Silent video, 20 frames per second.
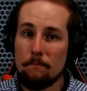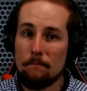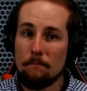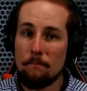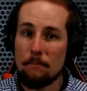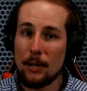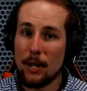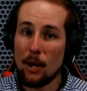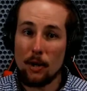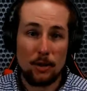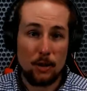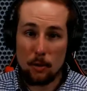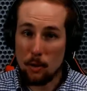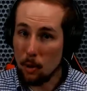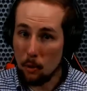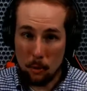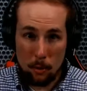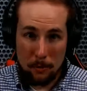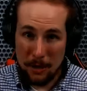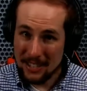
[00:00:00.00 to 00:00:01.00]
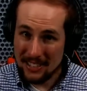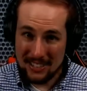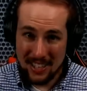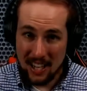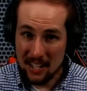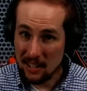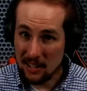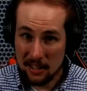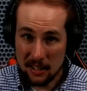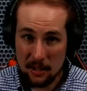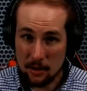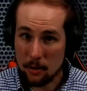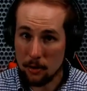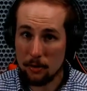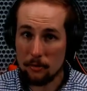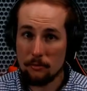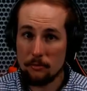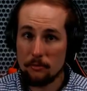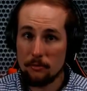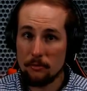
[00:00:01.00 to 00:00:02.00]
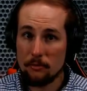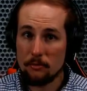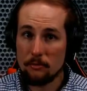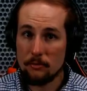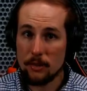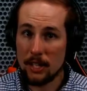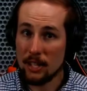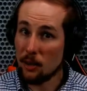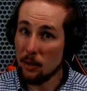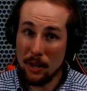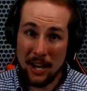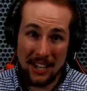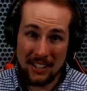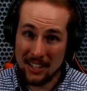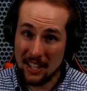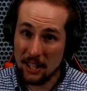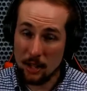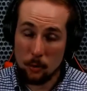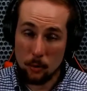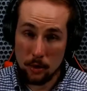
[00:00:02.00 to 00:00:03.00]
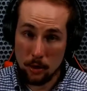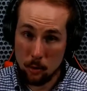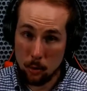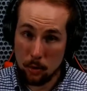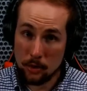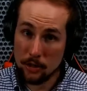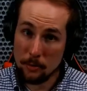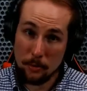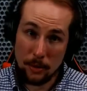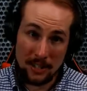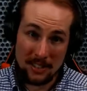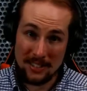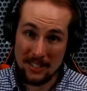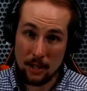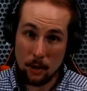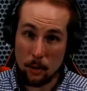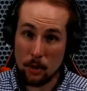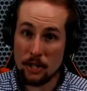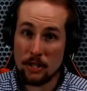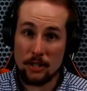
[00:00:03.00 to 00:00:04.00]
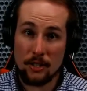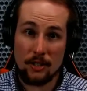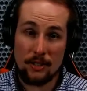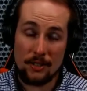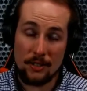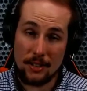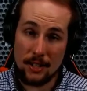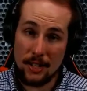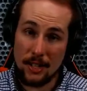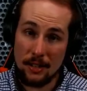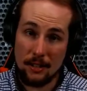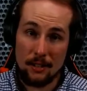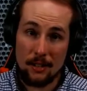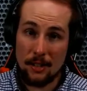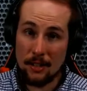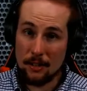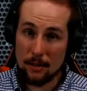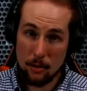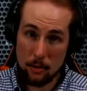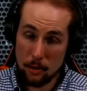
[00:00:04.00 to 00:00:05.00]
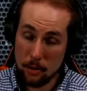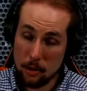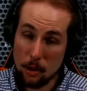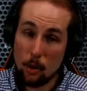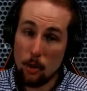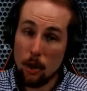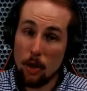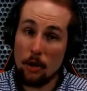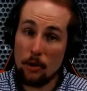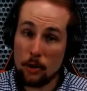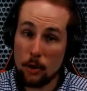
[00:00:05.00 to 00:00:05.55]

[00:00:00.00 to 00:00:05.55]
But also don't remain silent either. And don't act like you endorse it because the Christians that or the so called